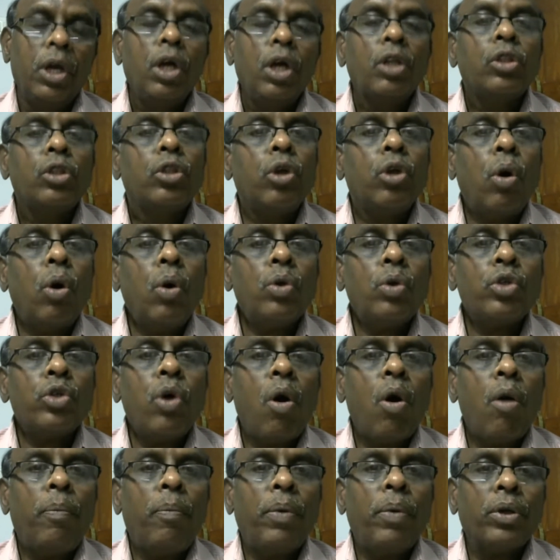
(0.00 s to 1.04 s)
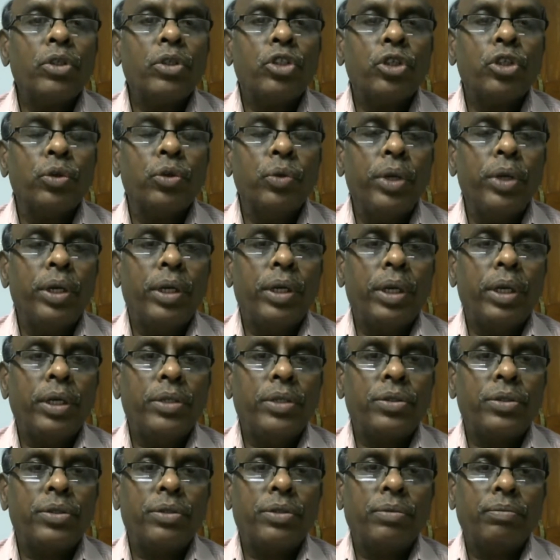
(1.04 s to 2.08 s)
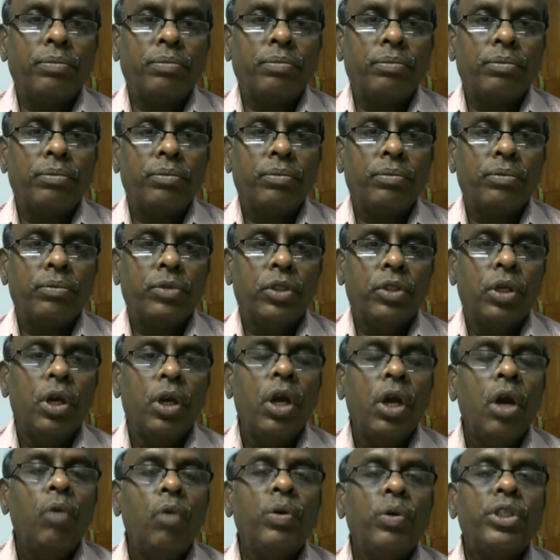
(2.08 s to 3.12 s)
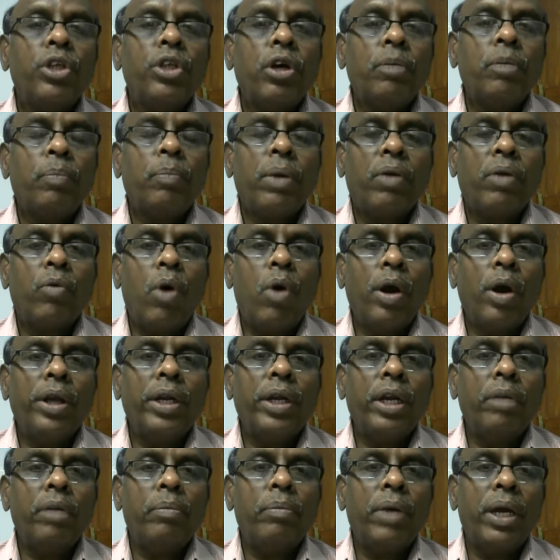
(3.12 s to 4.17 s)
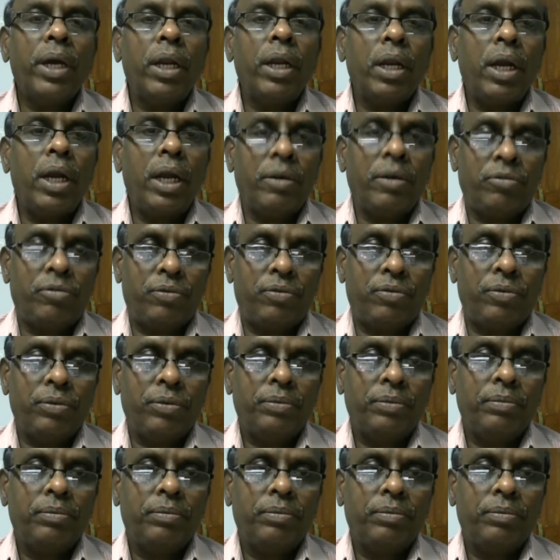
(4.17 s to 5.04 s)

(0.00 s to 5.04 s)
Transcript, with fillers: Those opportunities which are provided by life